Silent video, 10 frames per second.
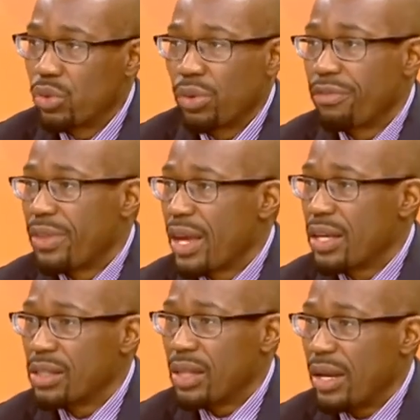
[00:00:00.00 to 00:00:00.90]
If there
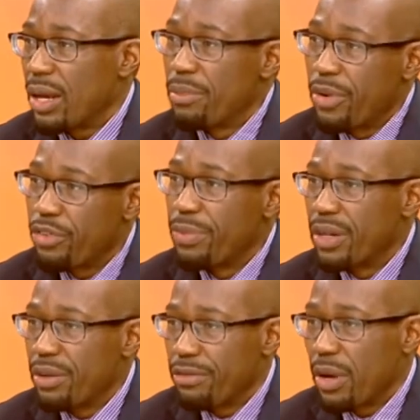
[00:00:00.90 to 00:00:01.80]
is a bereavement
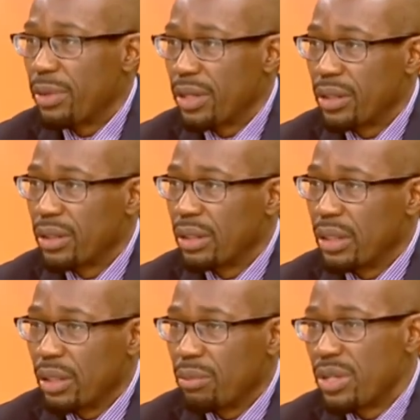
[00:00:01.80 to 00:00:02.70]
in a family,
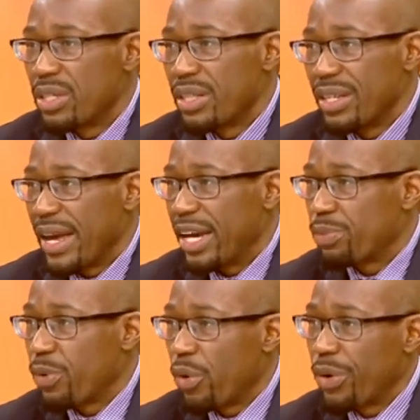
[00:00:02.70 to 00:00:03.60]
be it in the
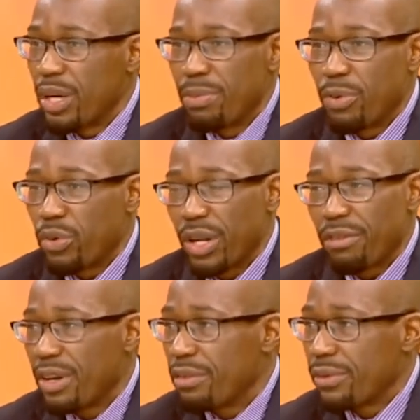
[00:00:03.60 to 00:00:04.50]
diaspora or here, people don't
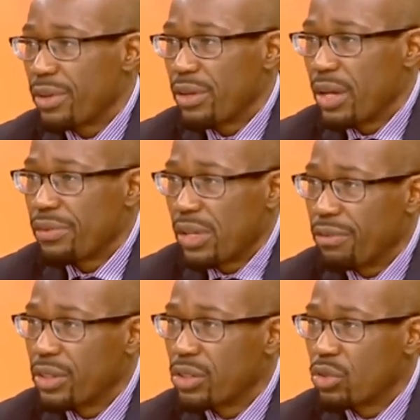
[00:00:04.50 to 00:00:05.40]
have enough
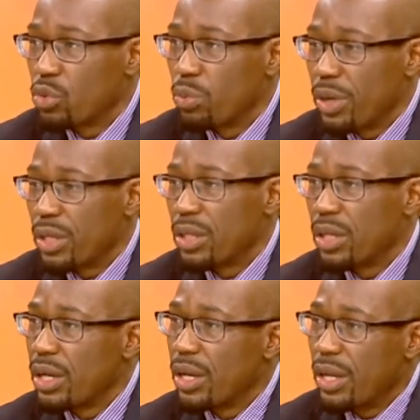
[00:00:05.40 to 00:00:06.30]
savings to meet
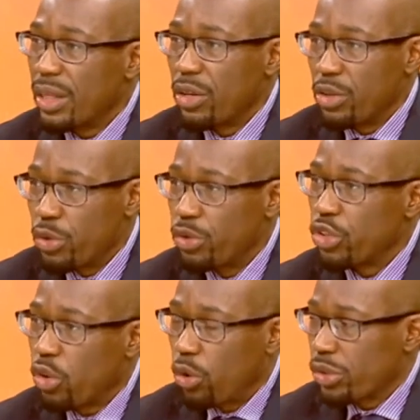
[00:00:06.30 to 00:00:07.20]
the
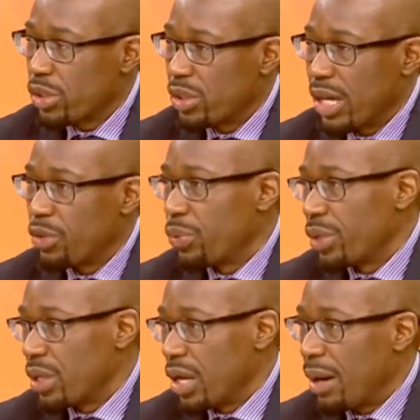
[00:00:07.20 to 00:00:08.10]
huge costs that
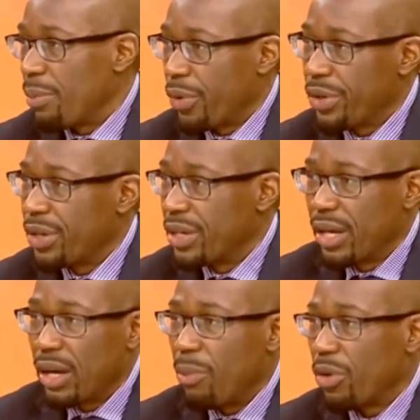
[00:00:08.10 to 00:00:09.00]
we elaborated
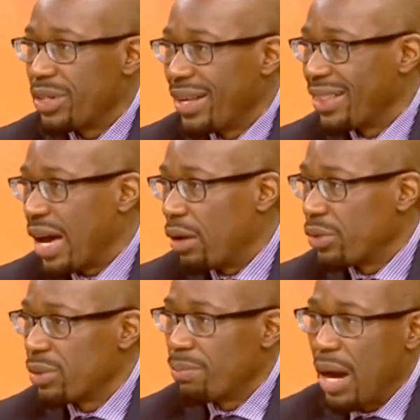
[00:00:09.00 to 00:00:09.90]
here, about
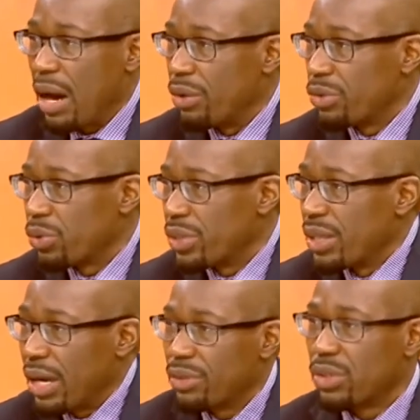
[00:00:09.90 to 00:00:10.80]
£10,000 or
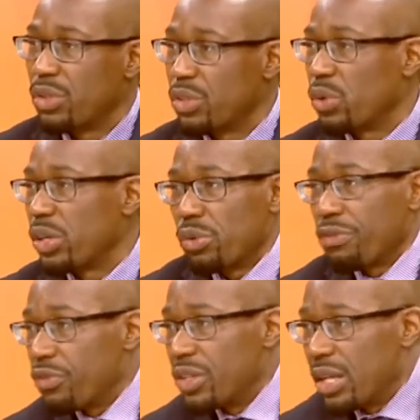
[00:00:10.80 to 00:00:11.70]
$10,000 or
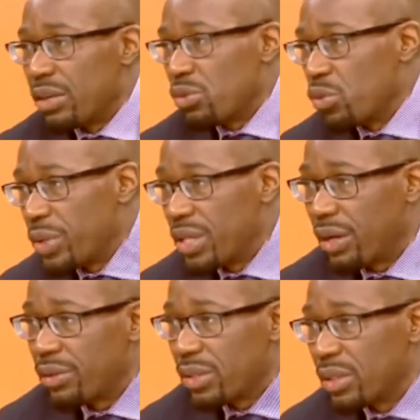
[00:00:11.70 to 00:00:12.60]
15,000 or
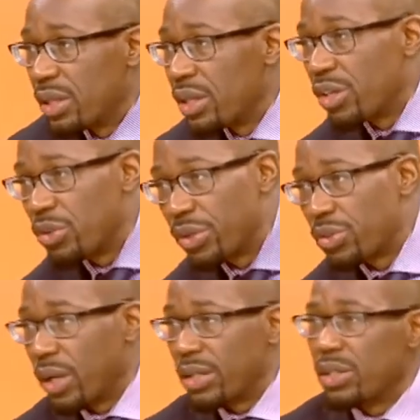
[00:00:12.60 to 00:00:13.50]
20,000 US
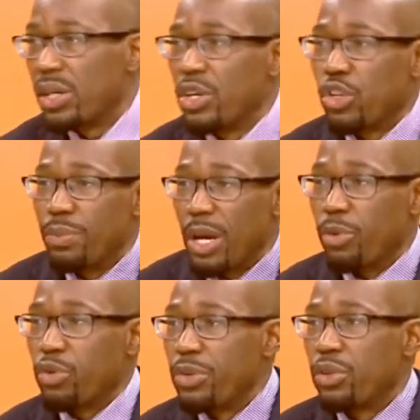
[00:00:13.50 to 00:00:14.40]
dollars, to be
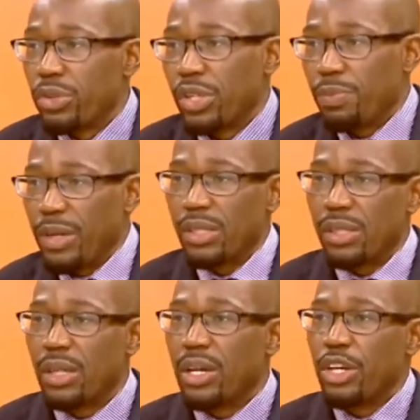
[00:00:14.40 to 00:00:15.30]
able to meet those
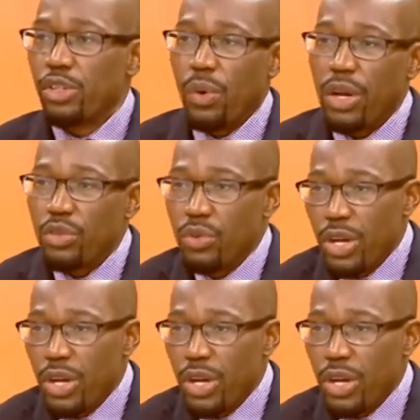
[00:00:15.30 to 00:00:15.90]
expenses. So what do?